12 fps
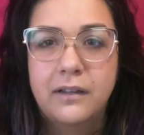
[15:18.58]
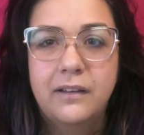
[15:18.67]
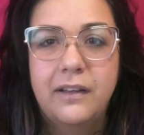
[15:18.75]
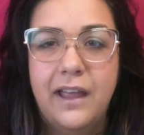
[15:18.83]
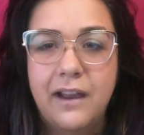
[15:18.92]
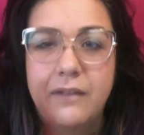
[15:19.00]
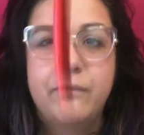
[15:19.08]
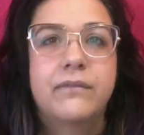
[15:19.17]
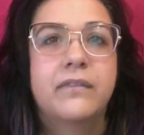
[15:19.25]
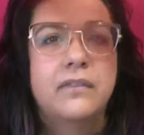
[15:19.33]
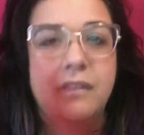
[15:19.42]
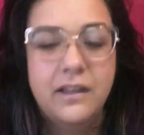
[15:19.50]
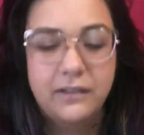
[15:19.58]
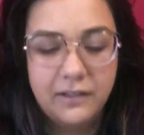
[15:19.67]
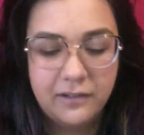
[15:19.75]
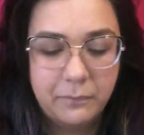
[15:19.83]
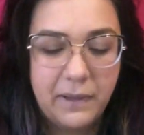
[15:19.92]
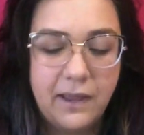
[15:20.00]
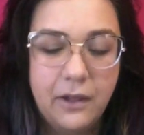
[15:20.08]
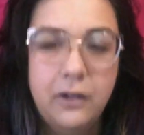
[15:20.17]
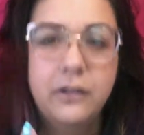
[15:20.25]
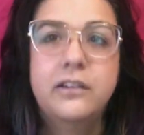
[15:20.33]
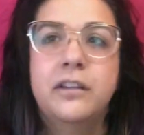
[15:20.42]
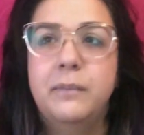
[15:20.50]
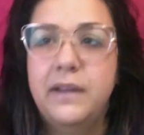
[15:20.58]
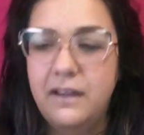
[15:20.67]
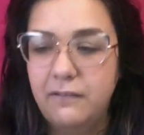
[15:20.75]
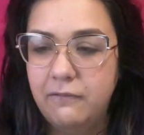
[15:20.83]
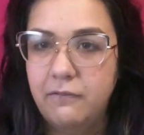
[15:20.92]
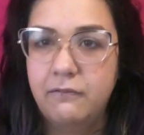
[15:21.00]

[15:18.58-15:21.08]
like, this is my ultimate